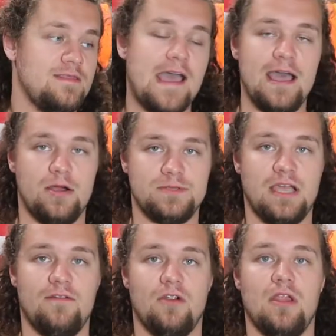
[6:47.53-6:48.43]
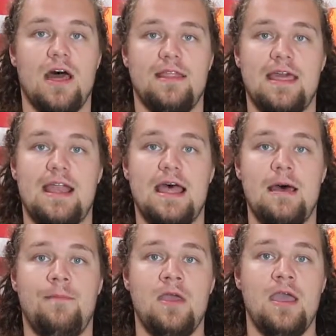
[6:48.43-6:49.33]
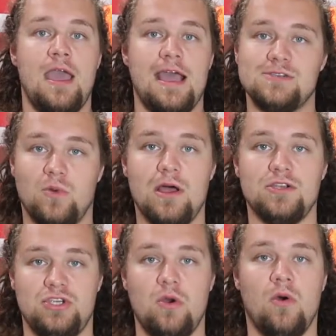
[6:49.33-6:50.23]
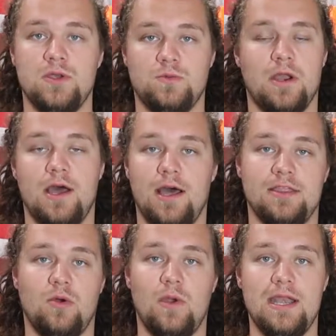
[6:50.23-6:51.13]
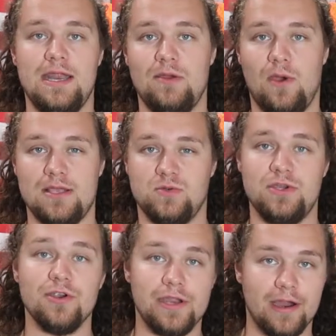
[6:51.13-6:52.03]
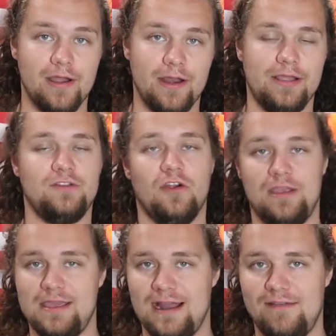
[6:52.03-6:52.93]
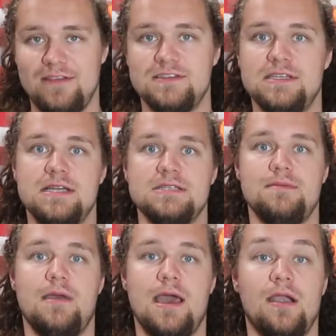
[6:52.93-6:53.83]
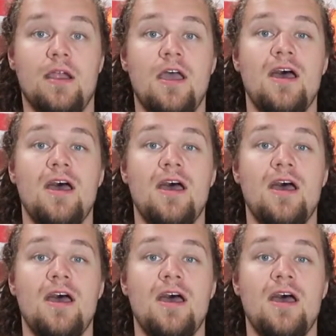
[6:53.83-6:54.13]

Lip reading: That helps cover a lot of that up, as well as you always want to hunt the wind anyways when you're deer hunting. Turkey, it obviously doesn't matter.